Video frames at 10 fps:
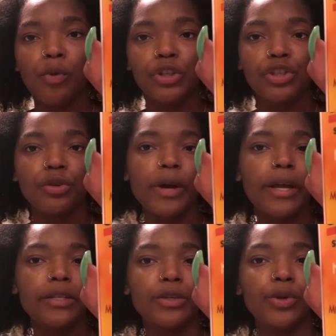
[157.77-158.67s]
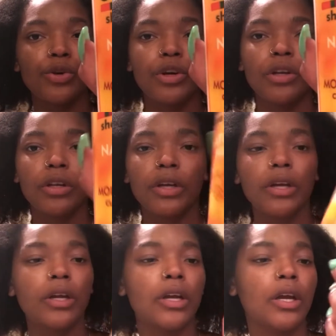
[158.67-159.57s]
moisturizing
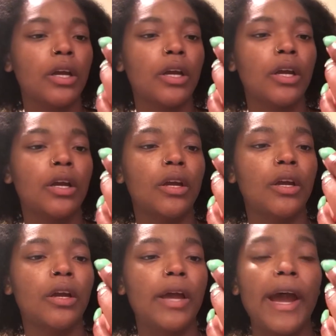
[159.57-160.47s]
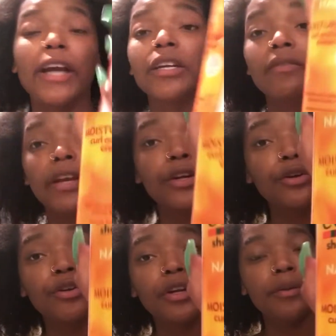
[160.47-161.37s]
curling activator
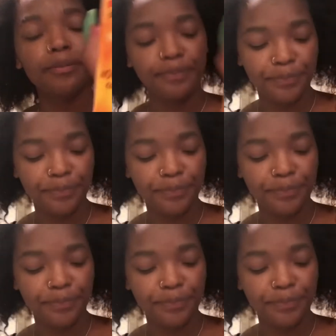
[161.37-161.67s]
cream.